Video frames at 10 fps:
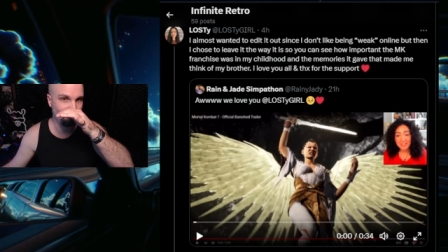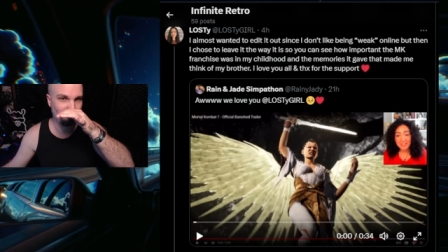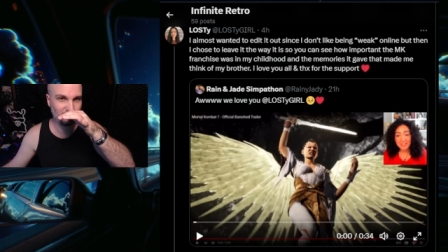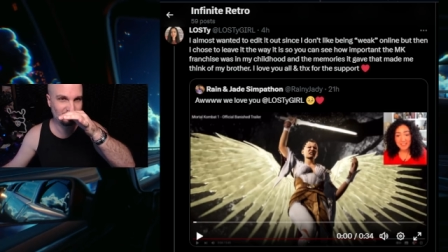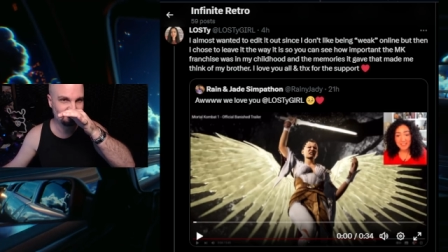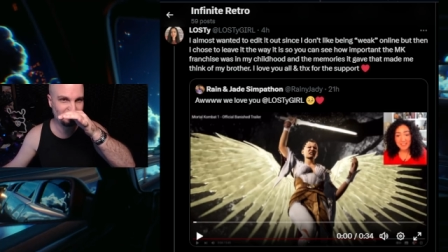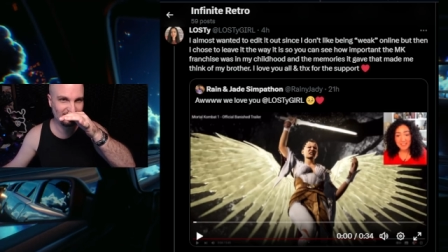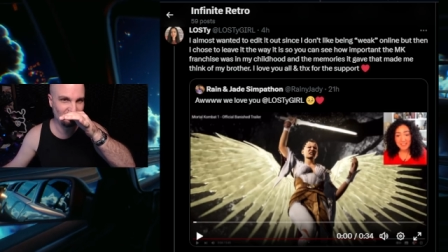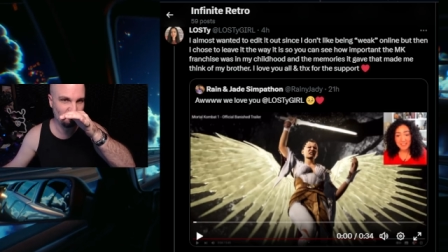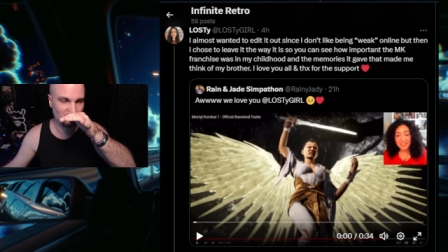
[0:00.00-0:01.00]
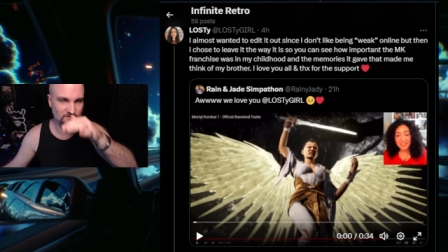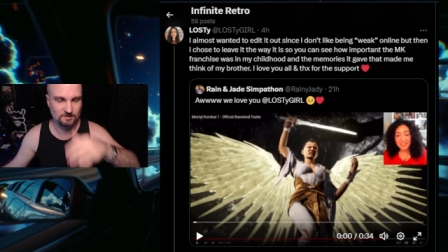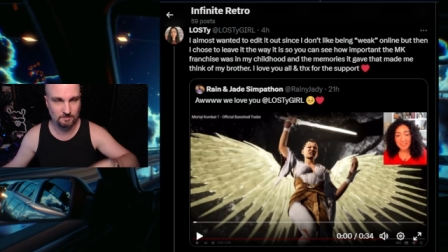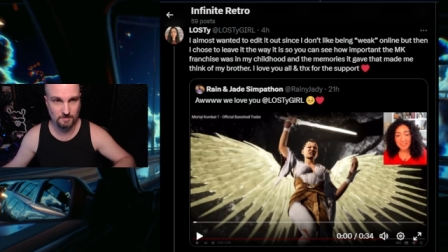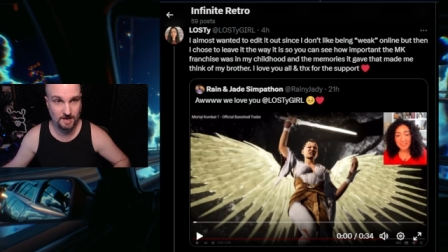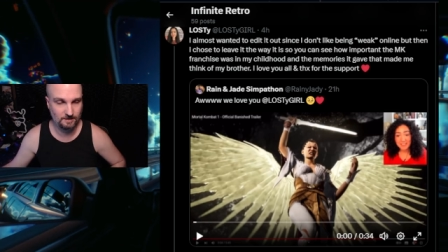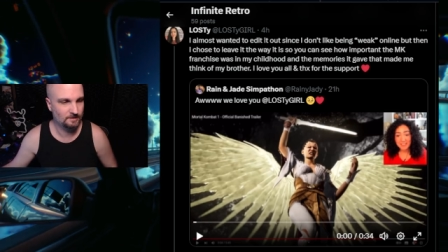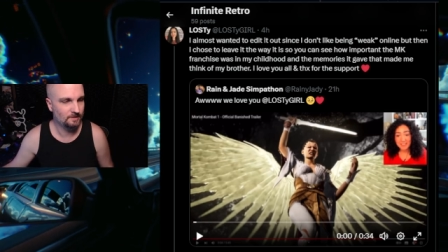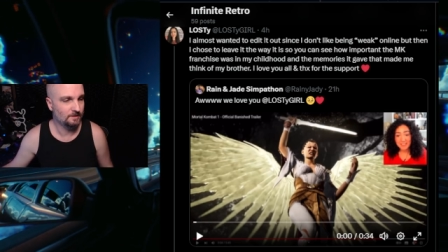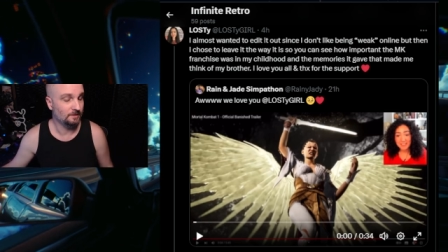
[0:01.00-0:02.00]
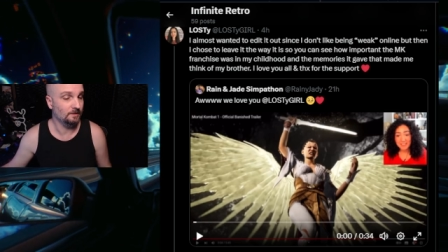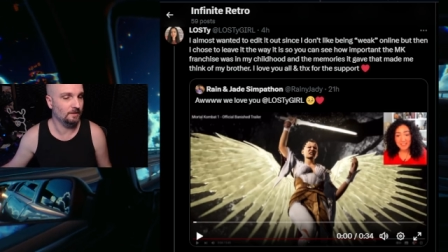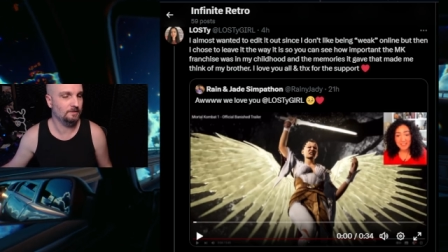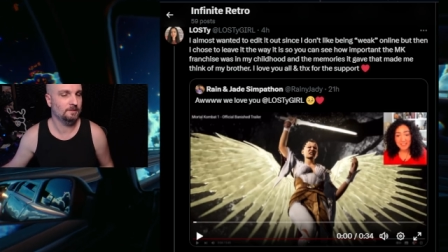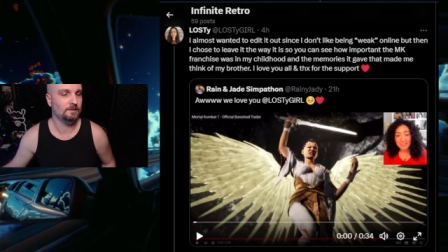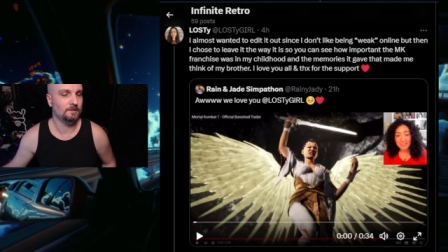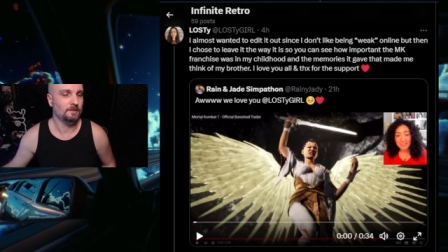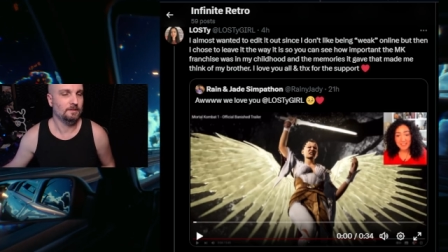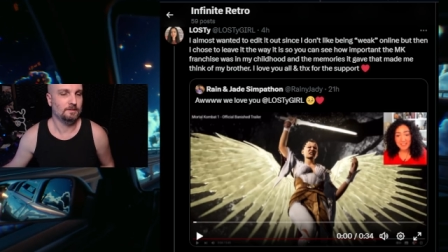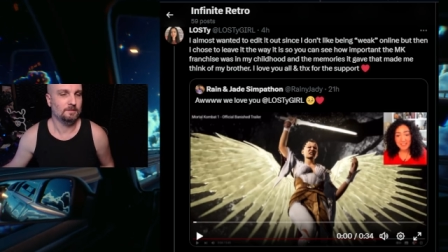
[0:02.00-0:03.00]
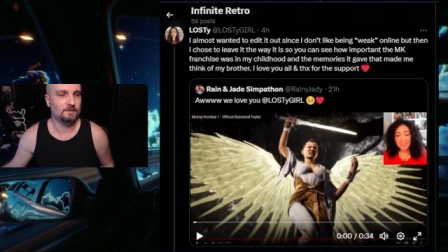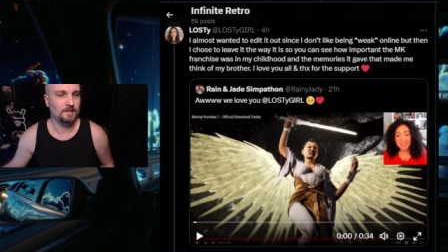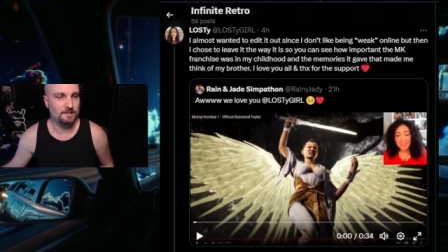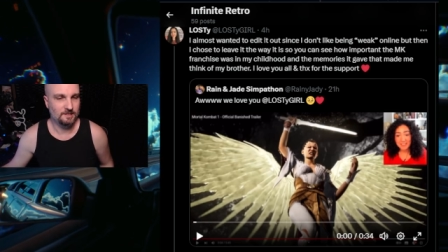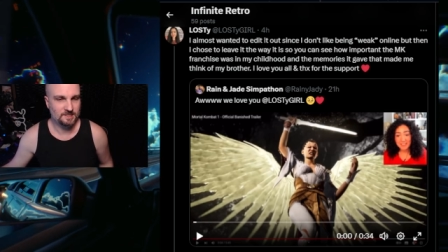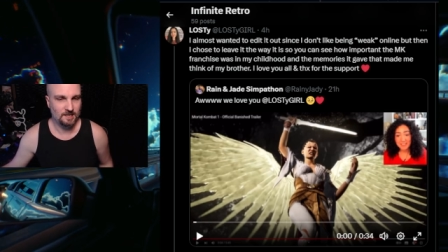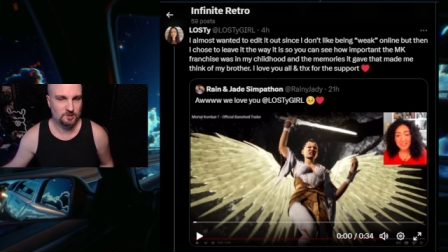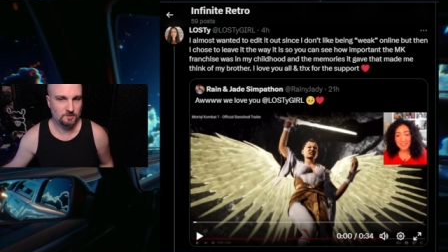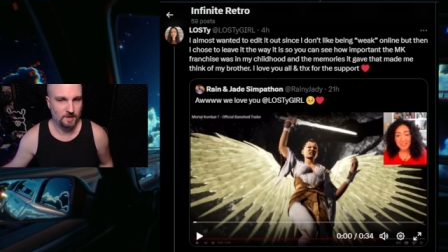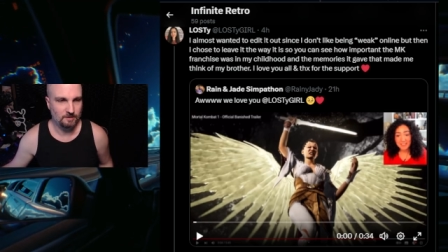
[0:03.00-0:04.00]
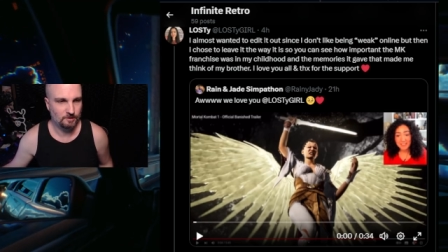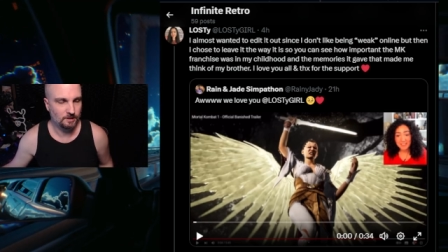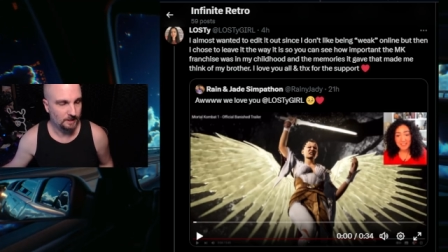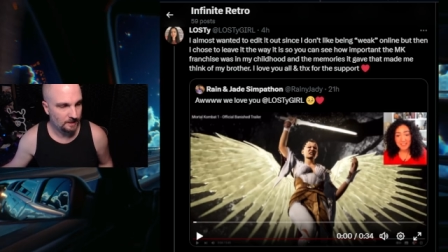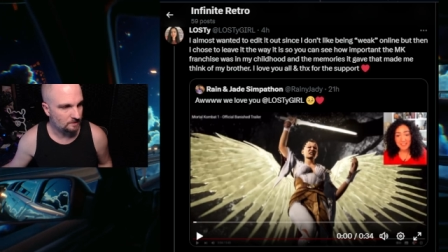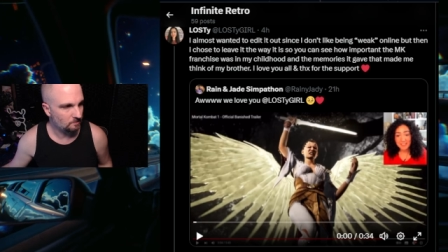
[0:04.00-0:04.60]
Maybe we're just getting older. It's like, man, you know, that nostalgia bait really hits.